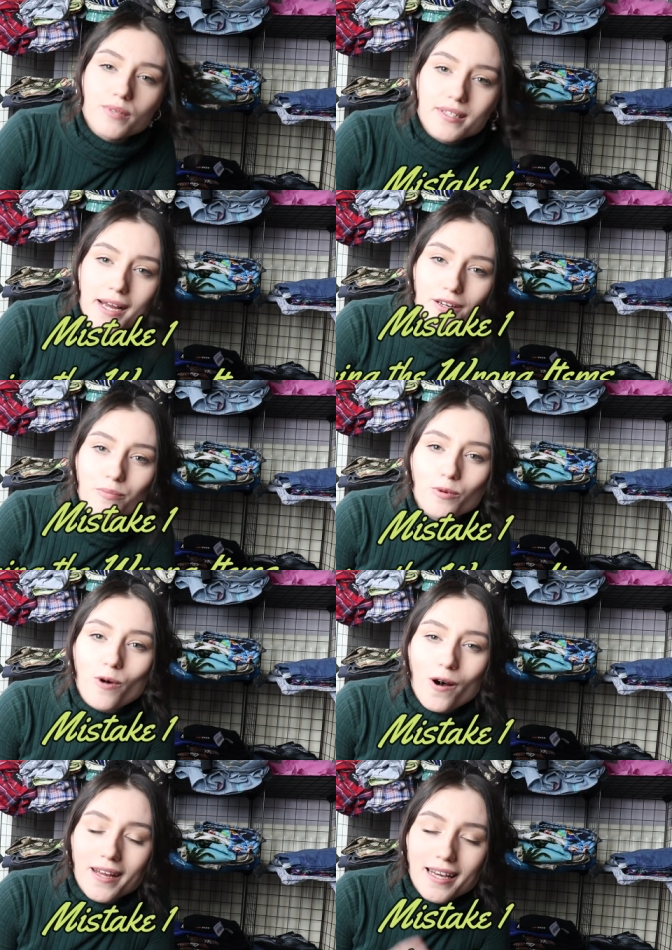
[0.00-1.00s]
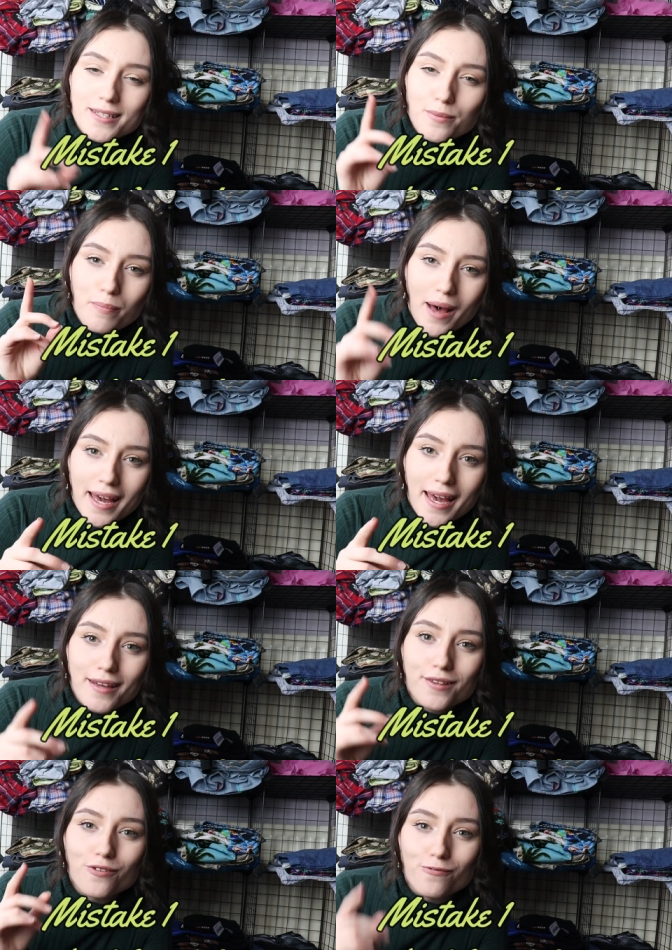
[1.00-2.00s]
Mistake number one is
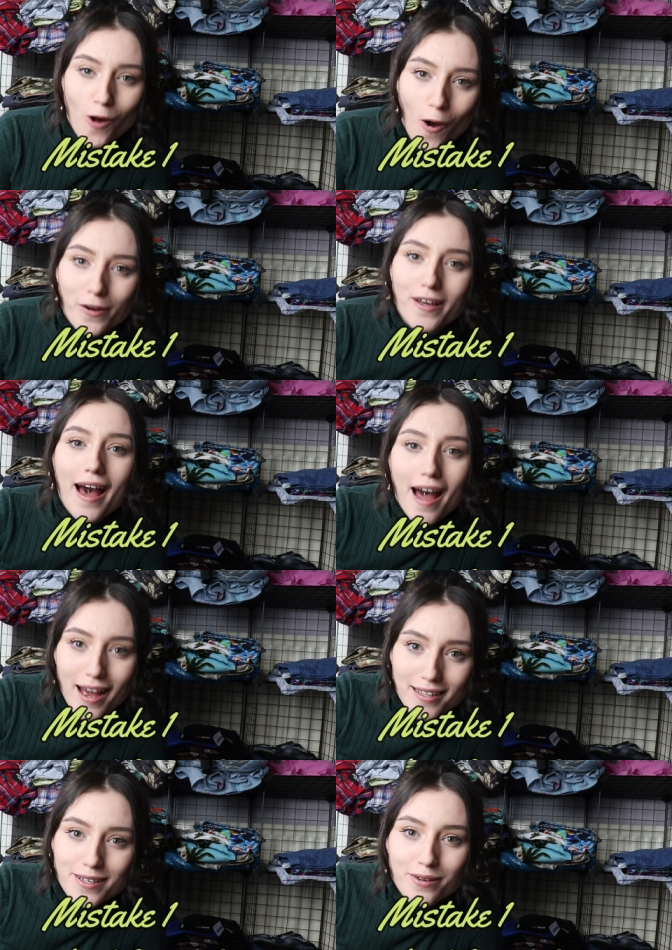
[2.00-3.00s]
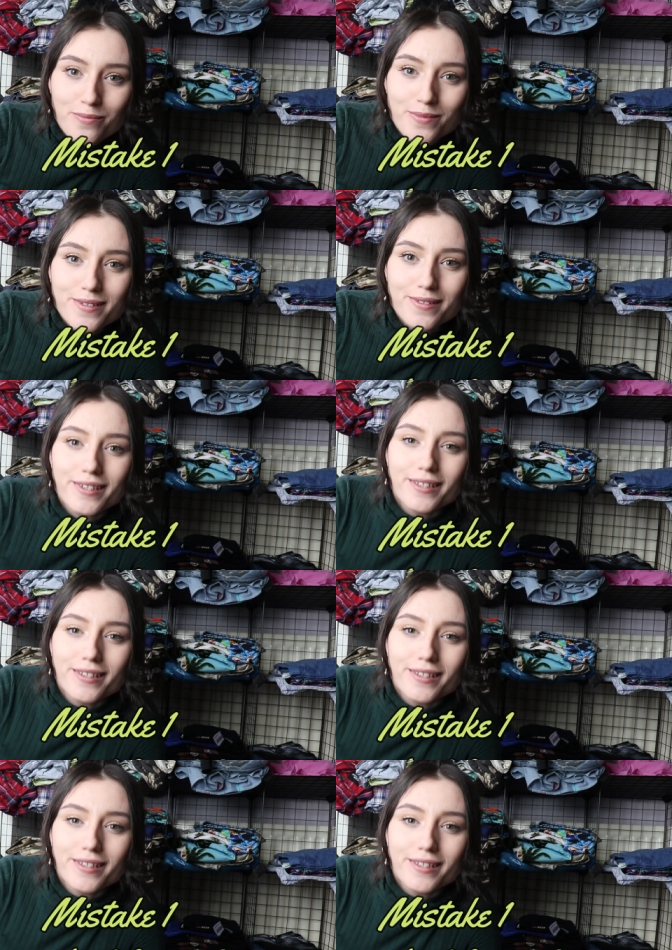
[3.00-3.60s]
buying the wrong items.